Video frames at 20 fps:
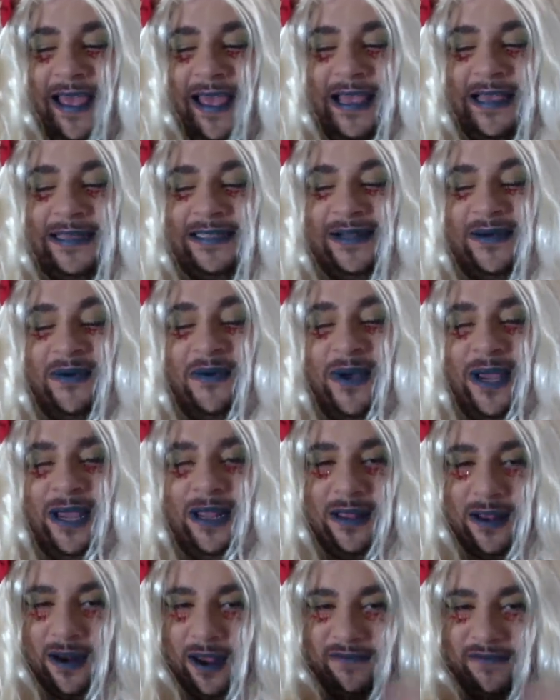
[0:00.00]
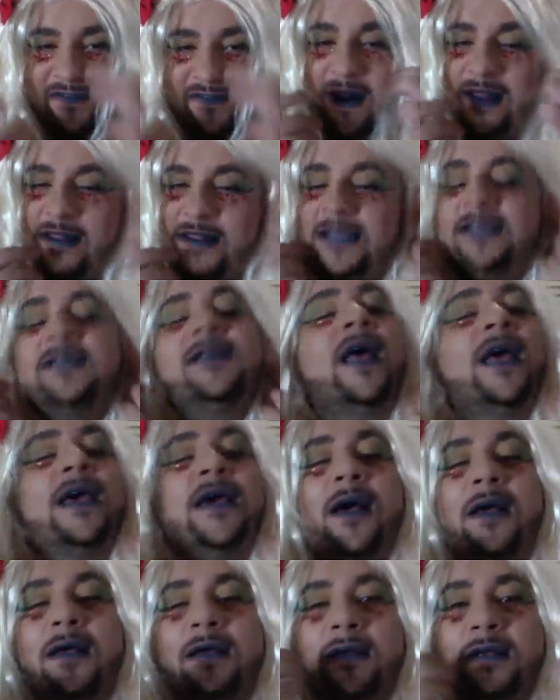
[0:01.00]
Is it weird that I find this, like,
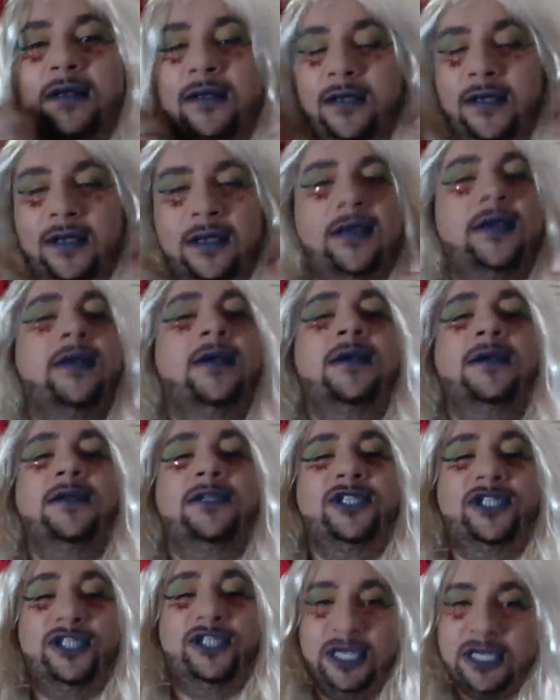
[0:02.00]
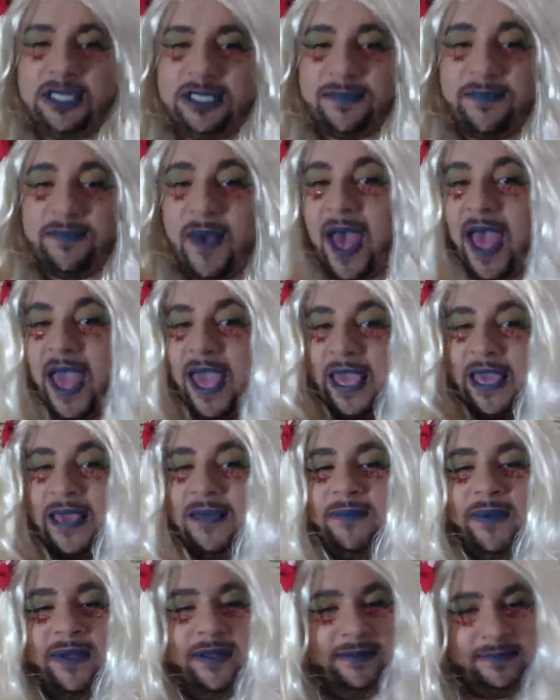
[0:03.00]
she's a
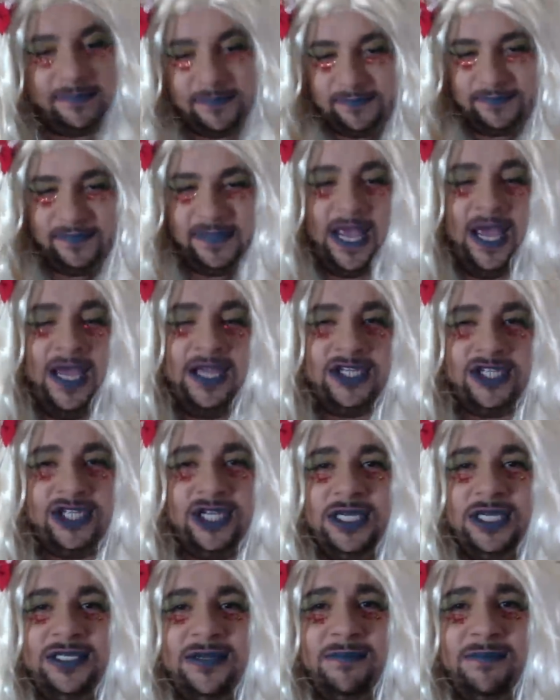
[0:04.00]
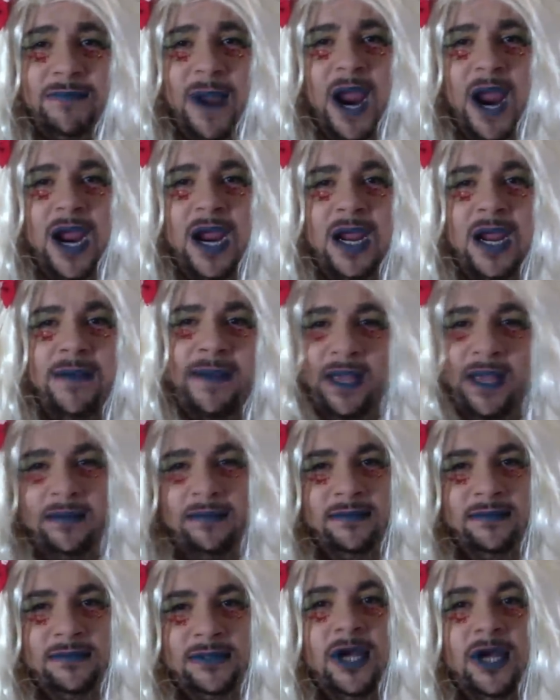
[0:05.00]
babe. She's a babe.
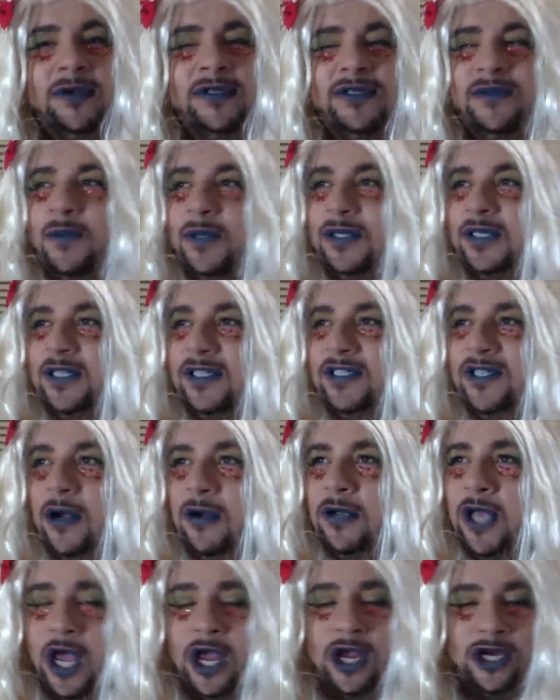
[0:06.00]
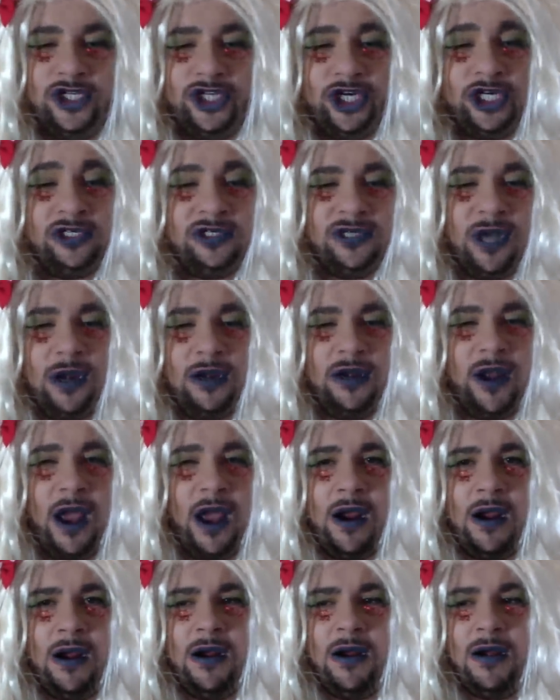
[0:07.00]
No, it's, what's the song? She's a
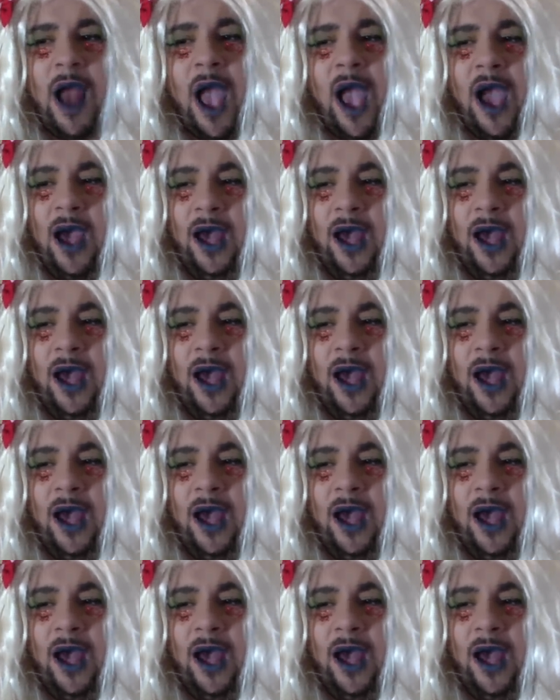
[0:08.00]
lady.